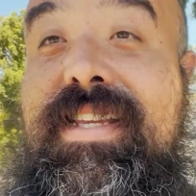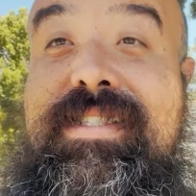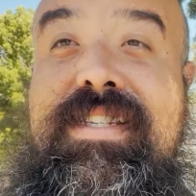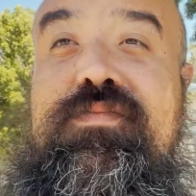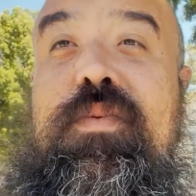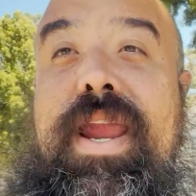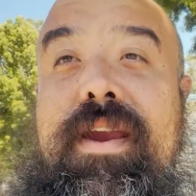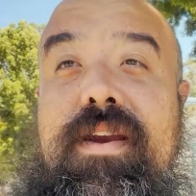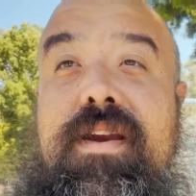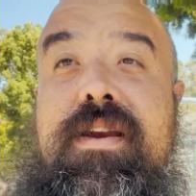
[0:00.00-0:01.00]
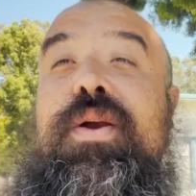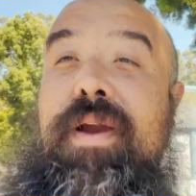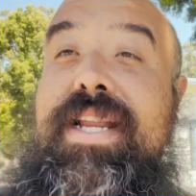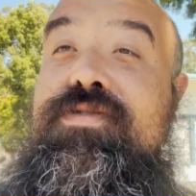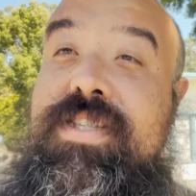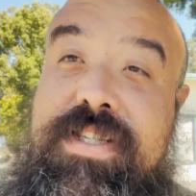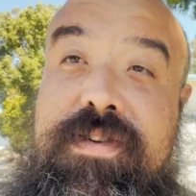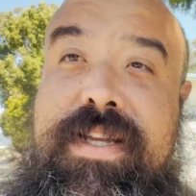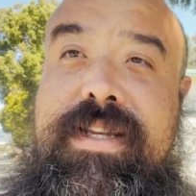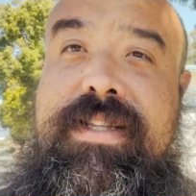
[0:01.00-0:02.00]
This is where graduate
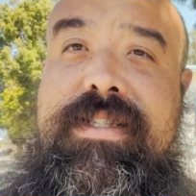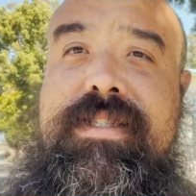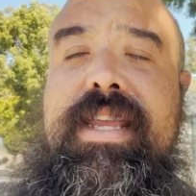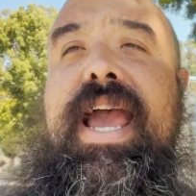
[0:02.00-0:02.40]
students